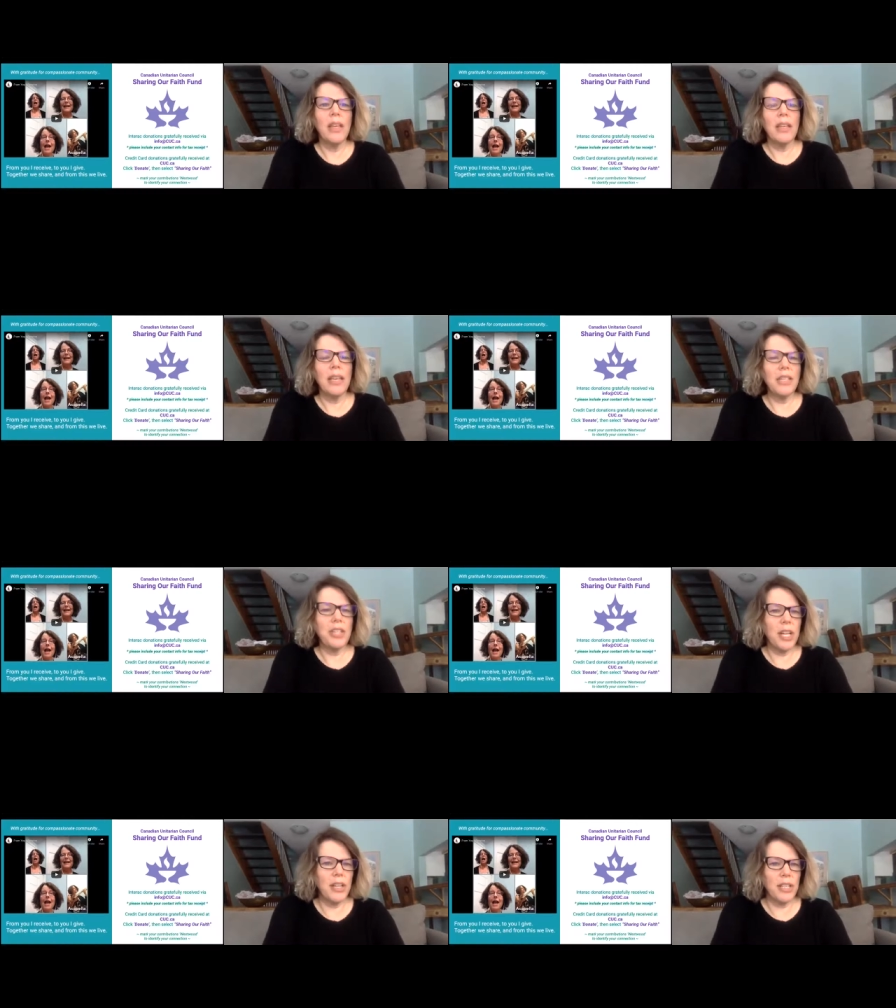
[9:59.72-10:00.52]

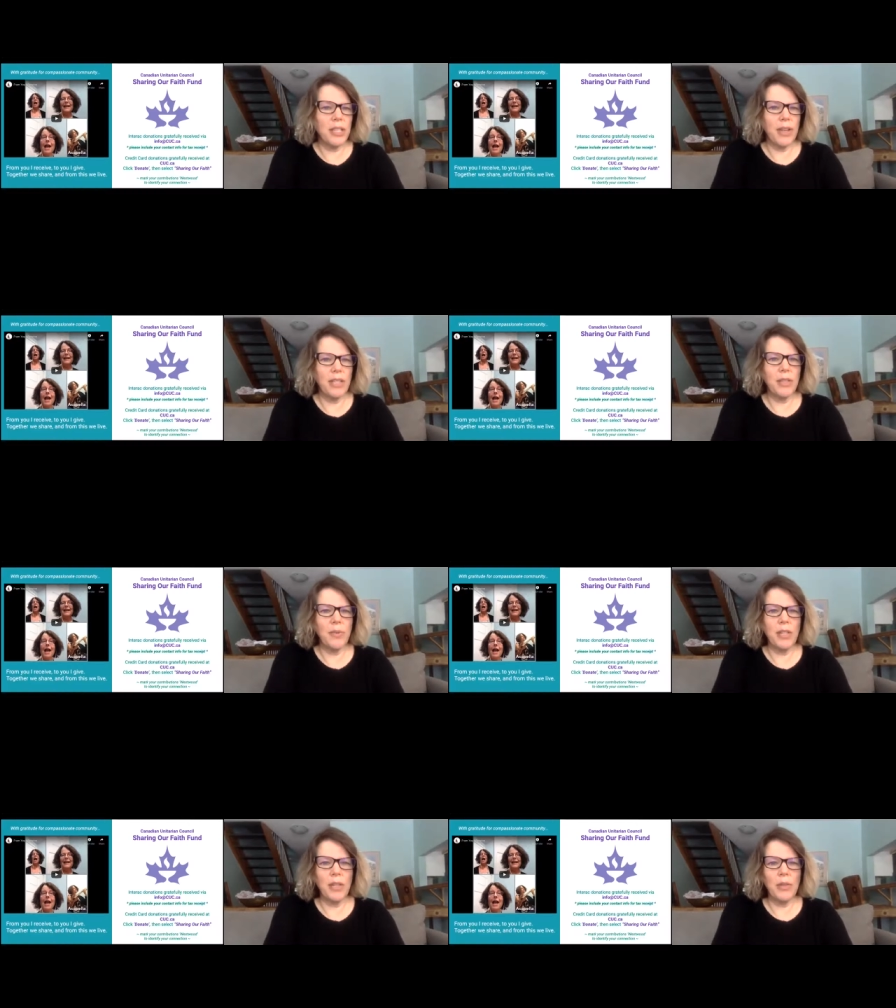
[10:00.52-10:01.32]
Each year, this fund is
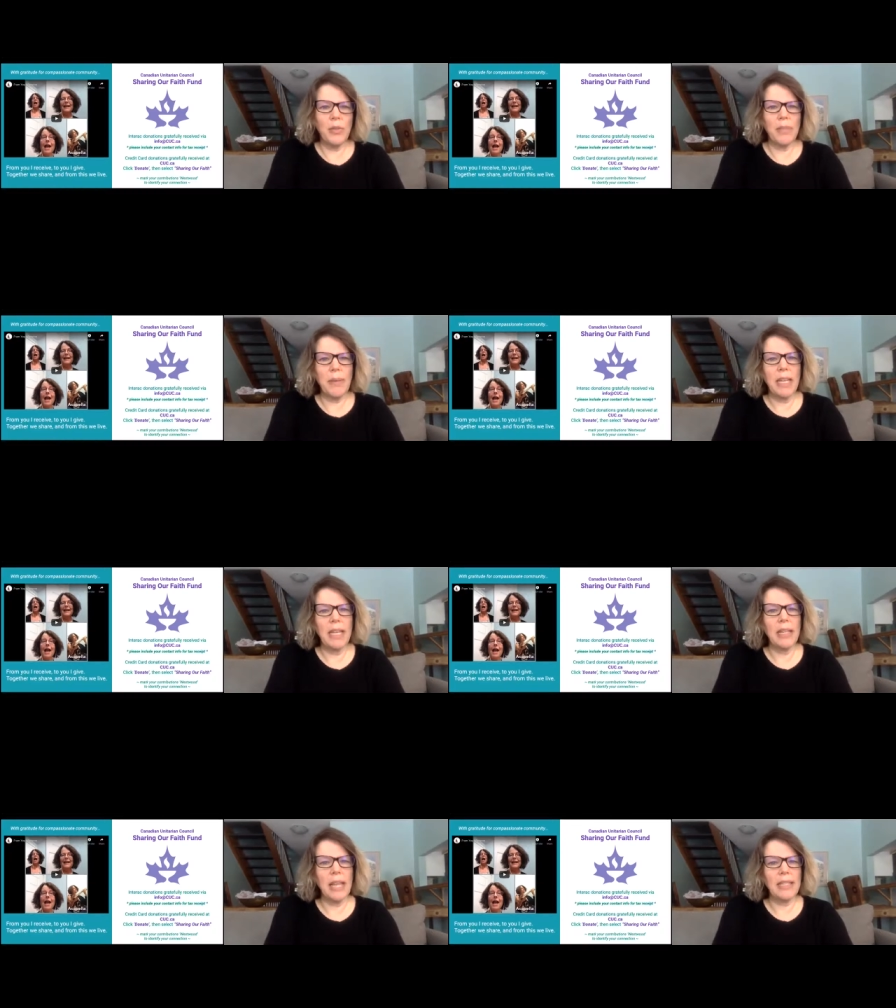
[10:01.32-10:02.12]
renewed with money
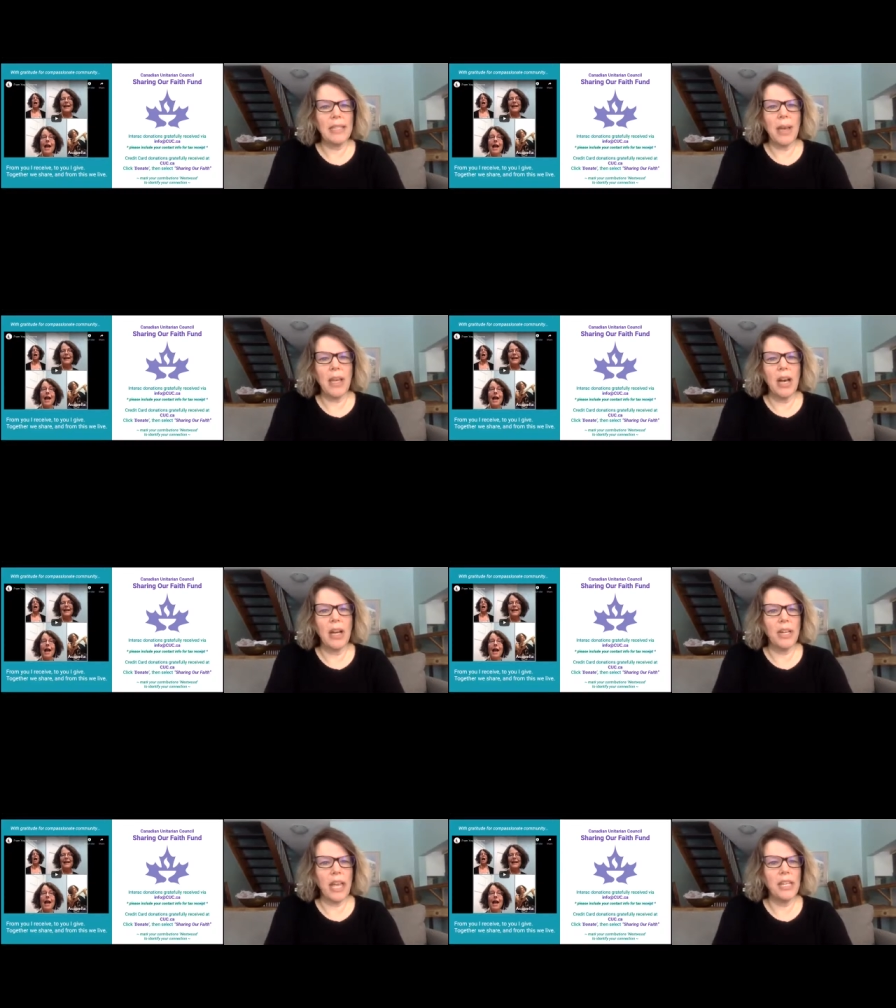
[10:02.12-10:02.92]
collected by
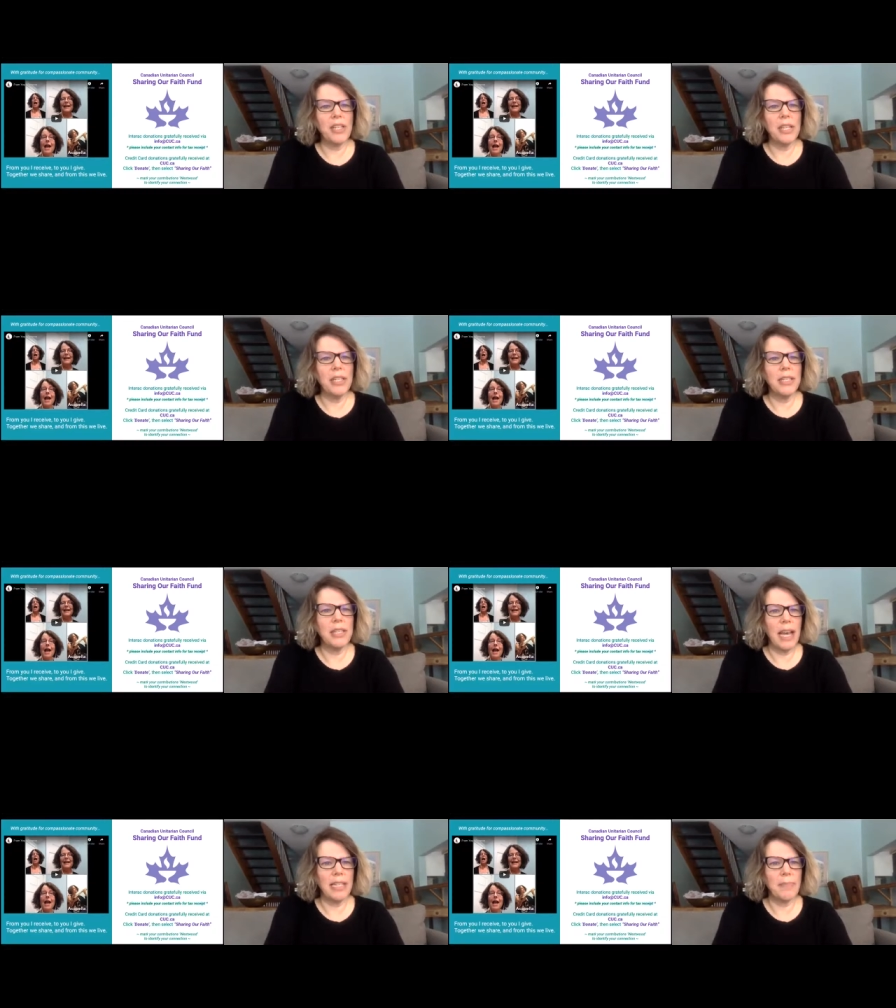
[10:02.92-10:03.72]

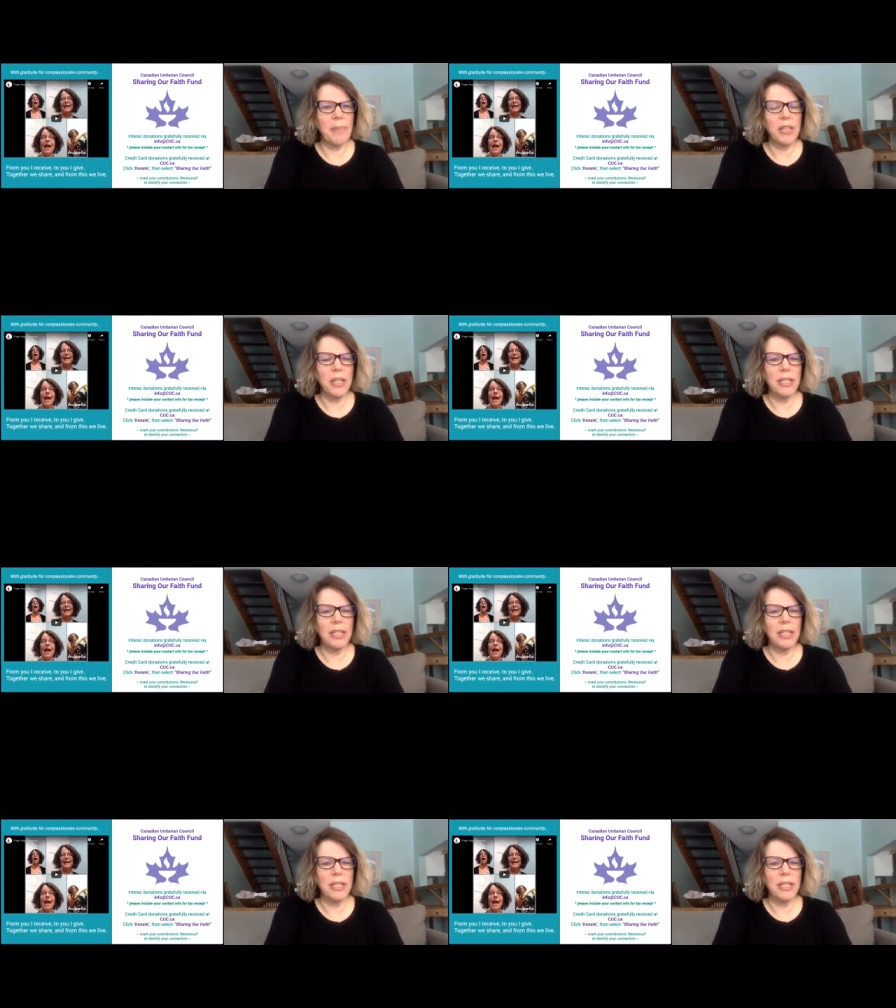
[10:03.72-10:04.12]
congregations at special